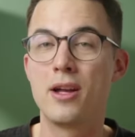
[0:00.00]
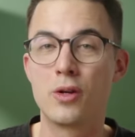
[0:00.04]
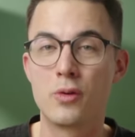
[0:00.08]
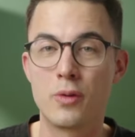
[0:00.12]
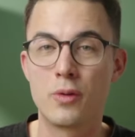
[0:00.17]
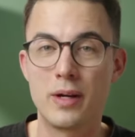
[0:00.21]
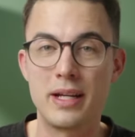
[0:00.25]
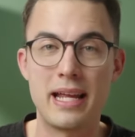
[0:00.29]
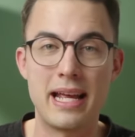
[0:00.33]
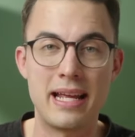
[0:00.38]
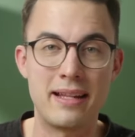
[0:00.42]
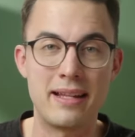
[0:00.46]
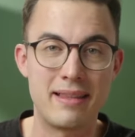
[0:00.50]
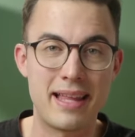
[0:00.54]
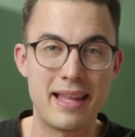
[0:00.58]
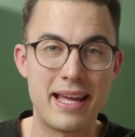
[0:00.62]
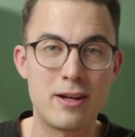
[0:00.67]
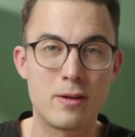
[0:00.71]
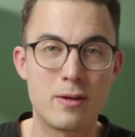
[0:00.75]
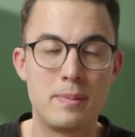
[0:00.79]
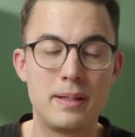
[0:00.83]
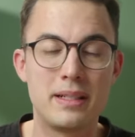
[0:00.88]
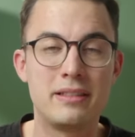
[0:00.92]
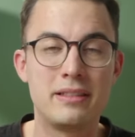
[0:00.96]
grid and
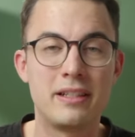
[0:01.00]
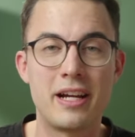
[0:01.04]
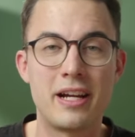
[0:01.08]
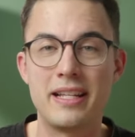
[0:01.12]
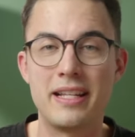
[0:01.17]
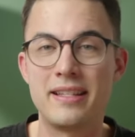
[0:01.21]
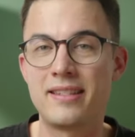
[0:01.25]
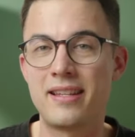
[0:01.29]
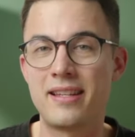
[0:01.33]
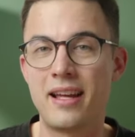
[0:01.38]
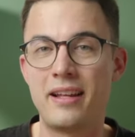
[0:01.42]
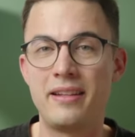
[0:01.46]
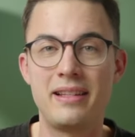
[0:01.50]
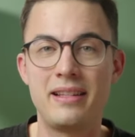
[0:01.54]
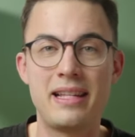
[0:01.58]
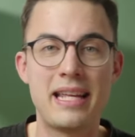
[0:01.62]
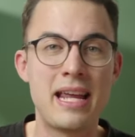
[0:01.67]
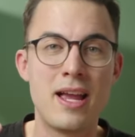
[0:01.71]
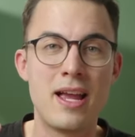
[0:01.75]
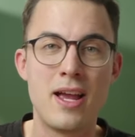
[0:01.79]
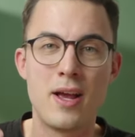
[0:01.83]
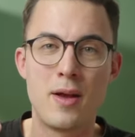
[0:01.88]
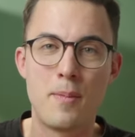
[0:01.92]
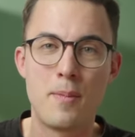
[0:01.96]
letter builder and
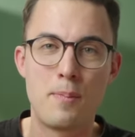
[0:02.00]
suddenly